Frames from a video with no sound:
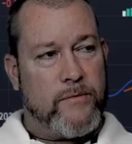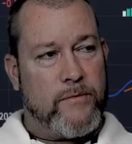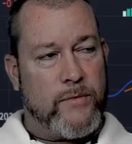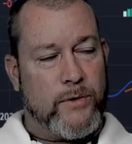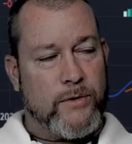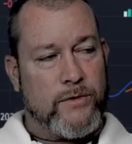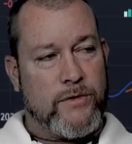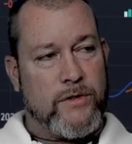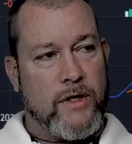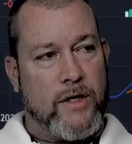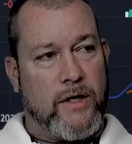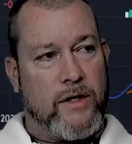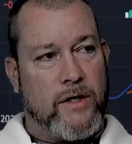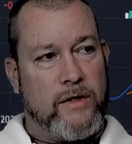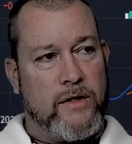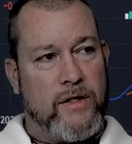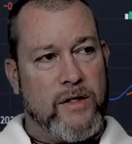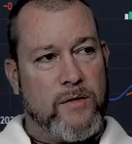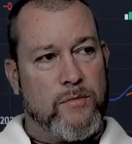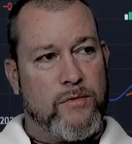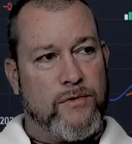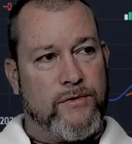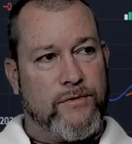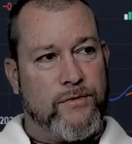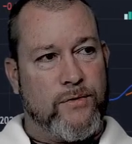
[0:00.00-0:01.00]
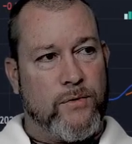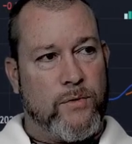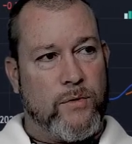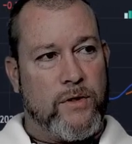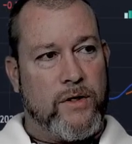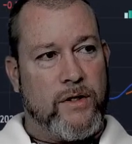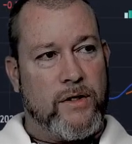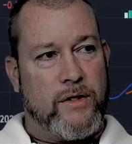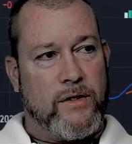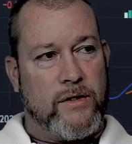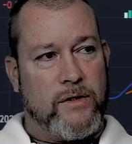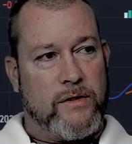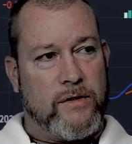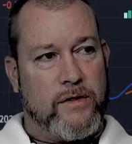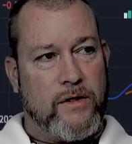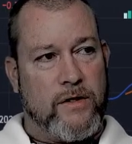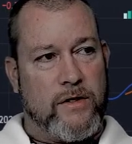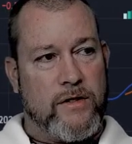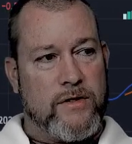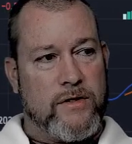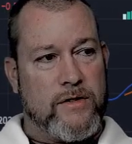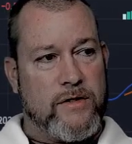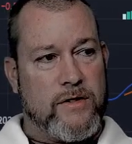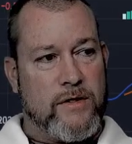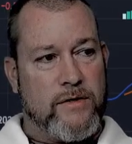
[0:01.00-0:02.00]
most likely, before it
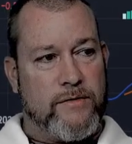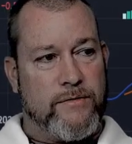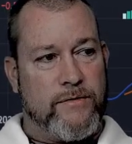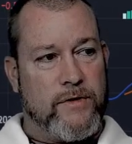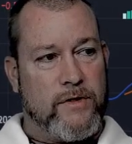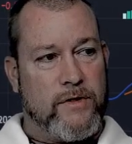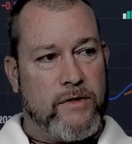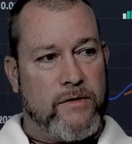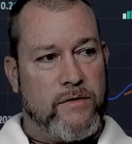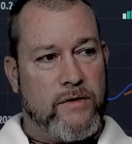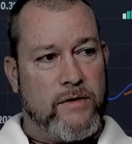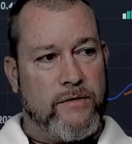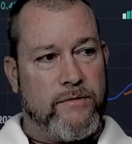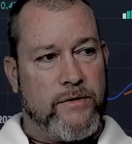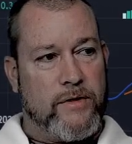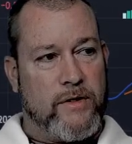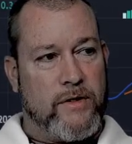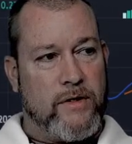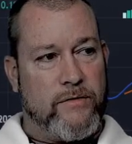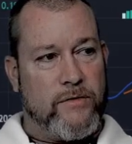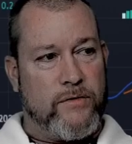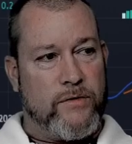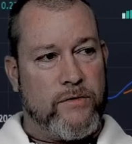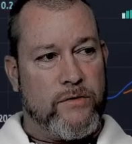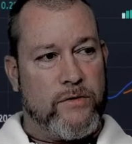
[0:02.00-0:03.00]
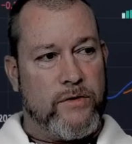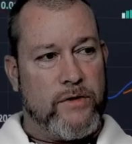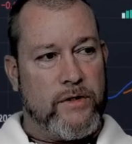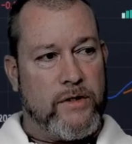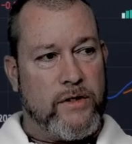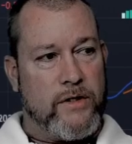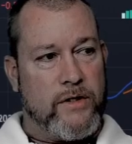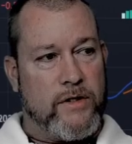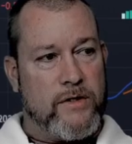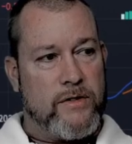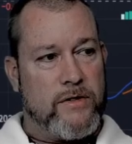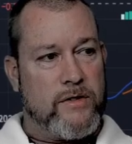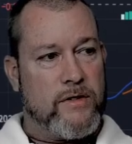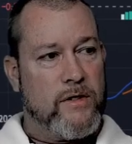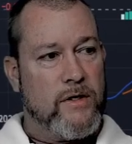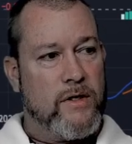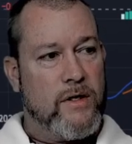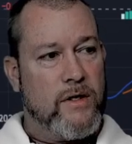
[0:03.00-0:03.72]
does, if it ever really does.